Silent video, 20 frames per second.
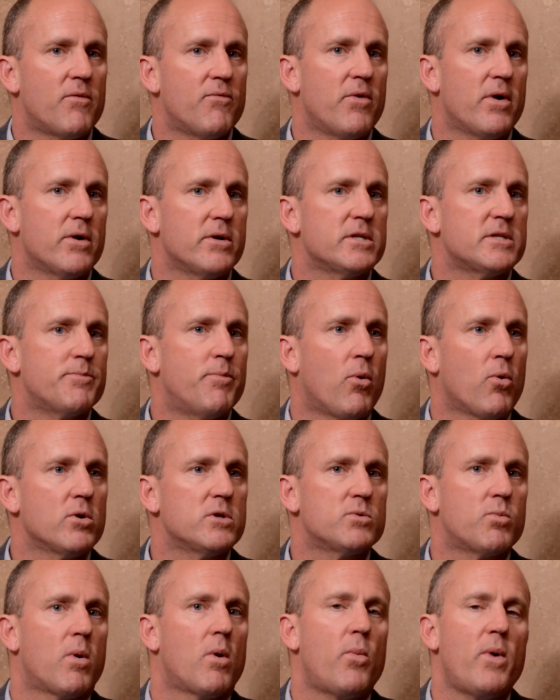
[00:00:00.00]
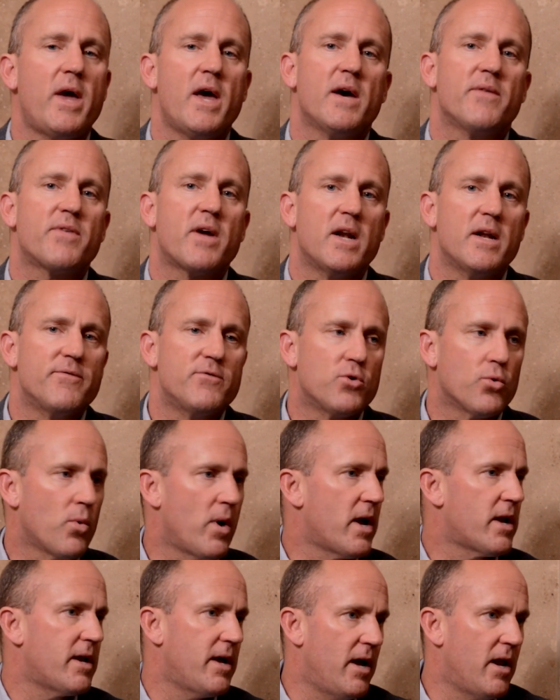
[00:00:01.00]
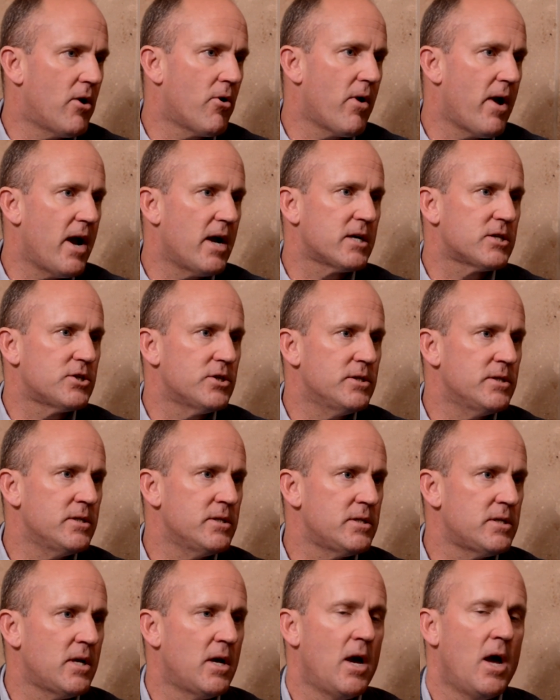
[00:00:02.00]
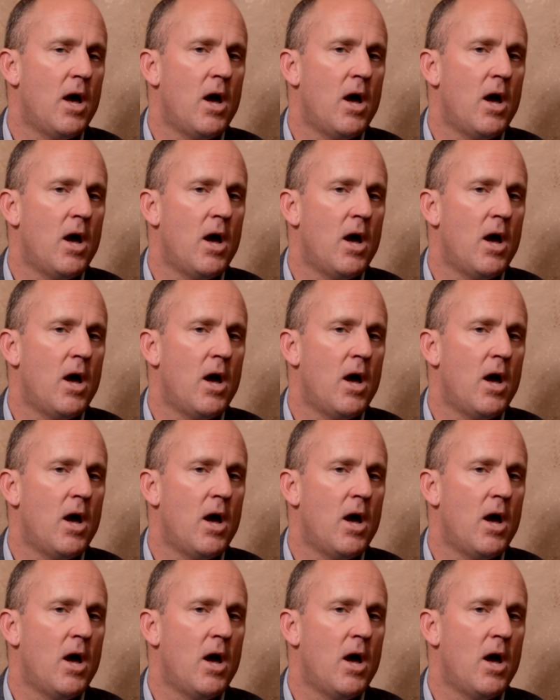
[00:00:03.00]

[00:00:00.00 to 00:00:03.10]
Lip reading: various boards where we have kind of direct interactions